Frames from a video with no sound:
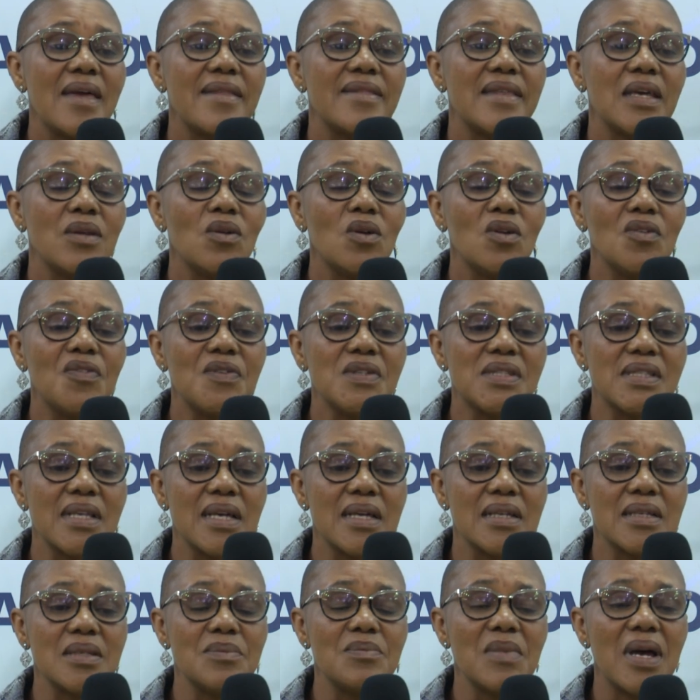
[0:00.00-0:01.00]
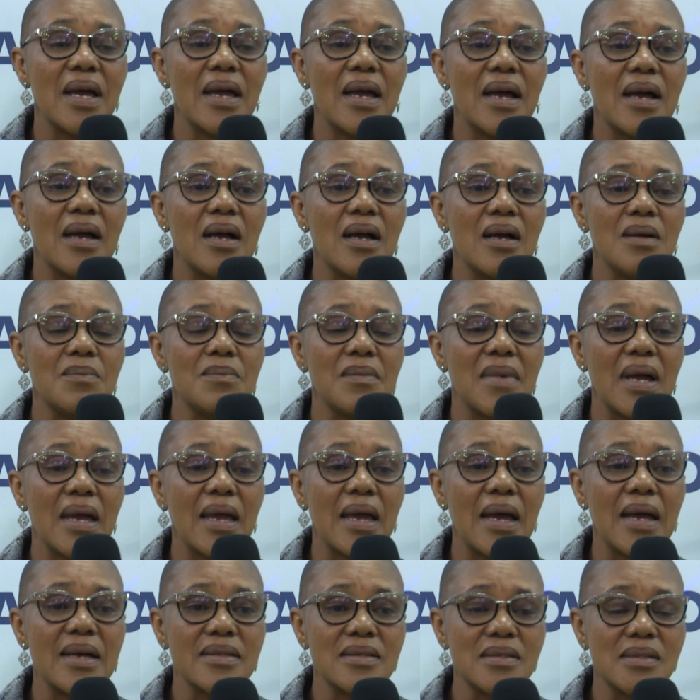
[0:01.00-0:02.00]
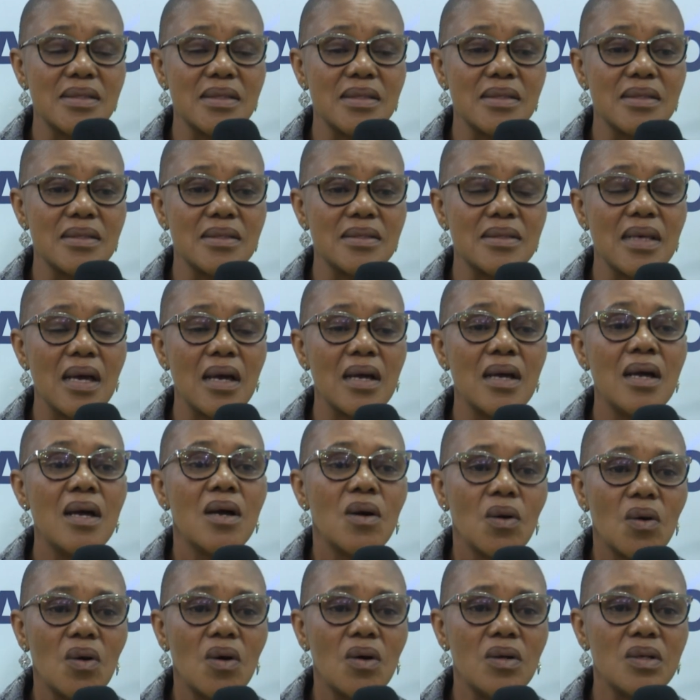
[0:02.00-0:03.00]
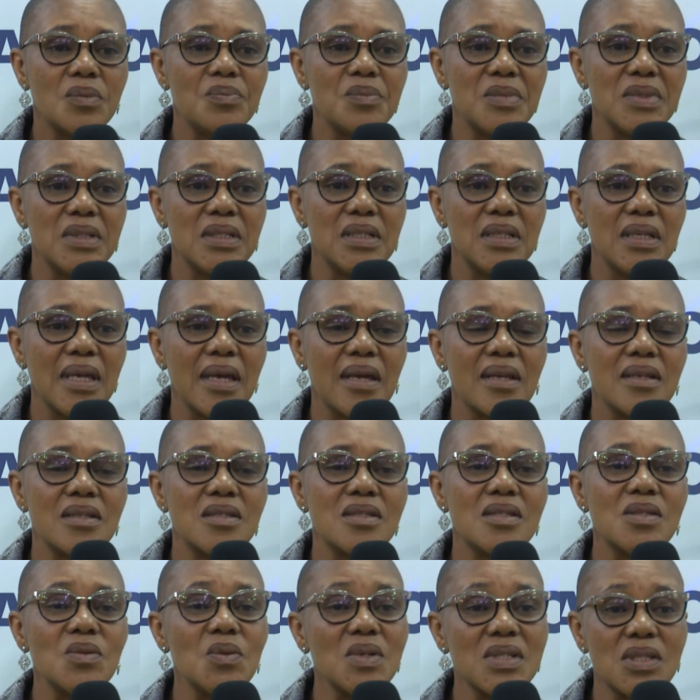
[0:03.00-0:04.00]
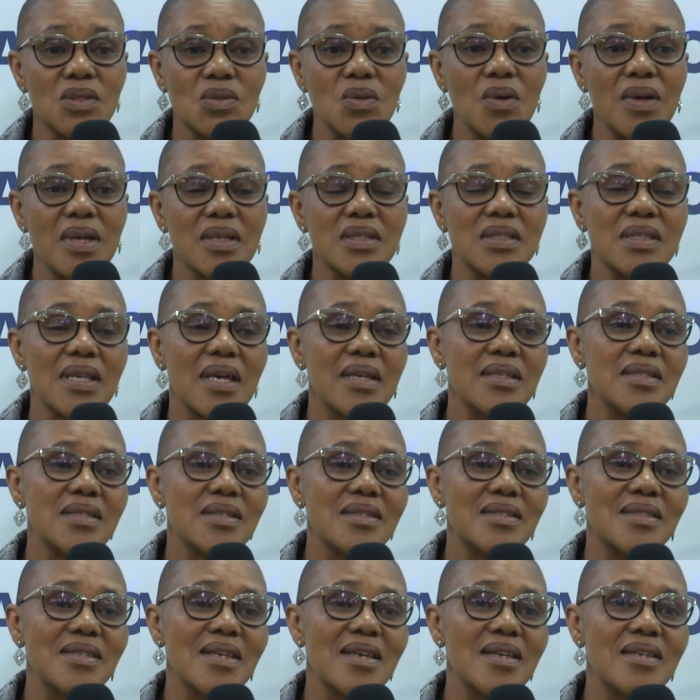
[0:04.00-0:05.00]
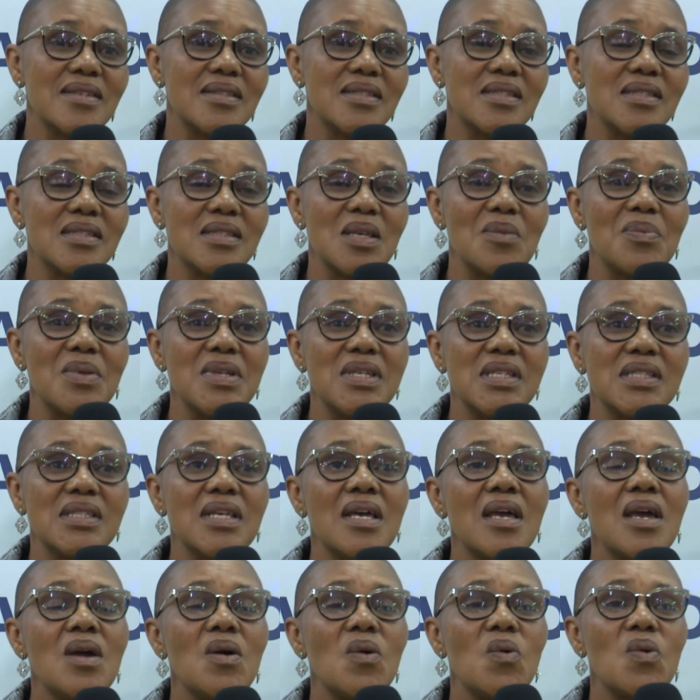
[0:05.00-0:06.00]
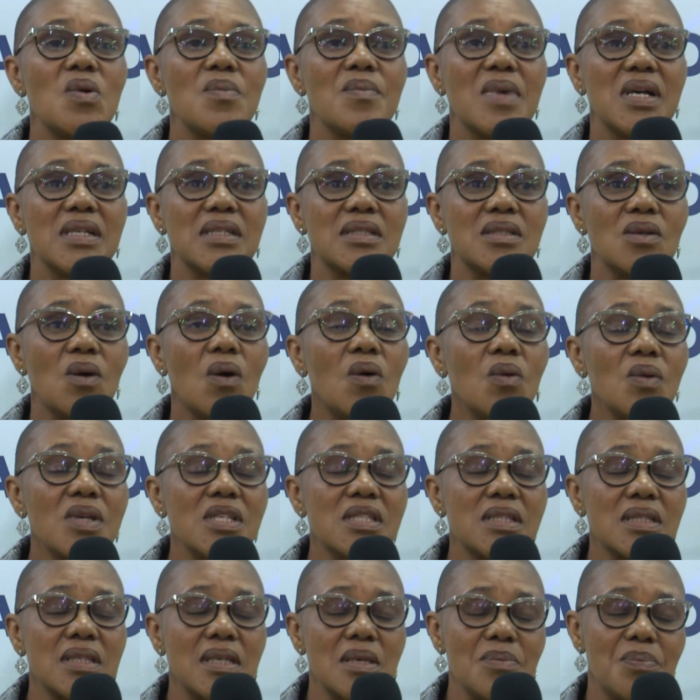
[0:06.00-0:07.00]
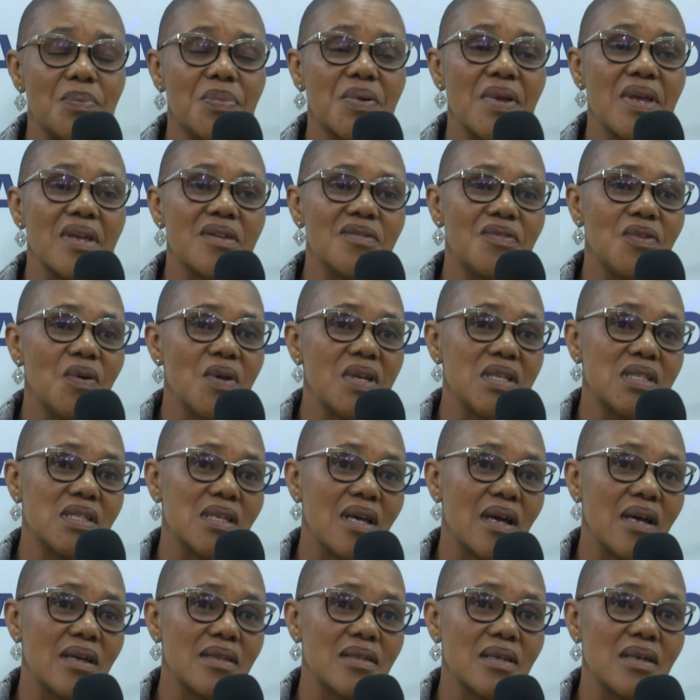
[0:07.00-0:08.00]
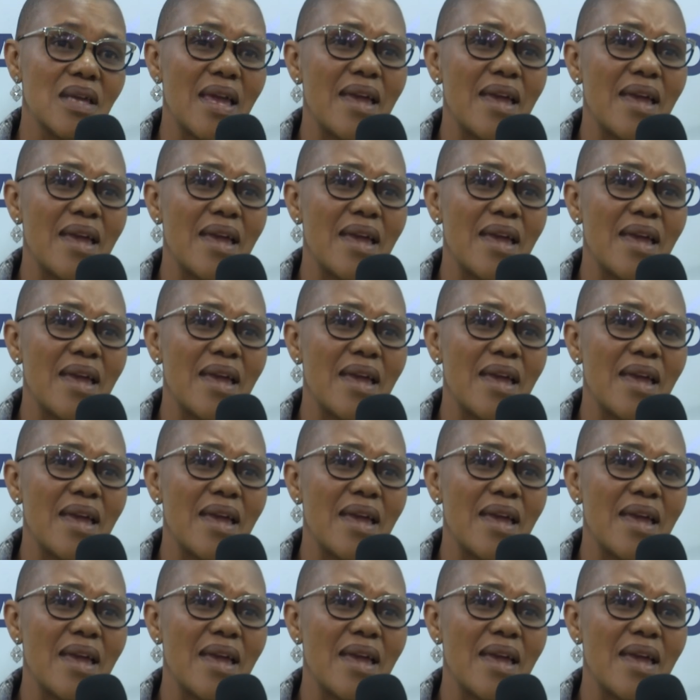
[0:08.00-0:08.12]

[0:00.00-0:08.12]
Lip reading: Then all of a sudden, my other sister called me, and she was so excited, saying, sister, please, we must always keep praying for each other.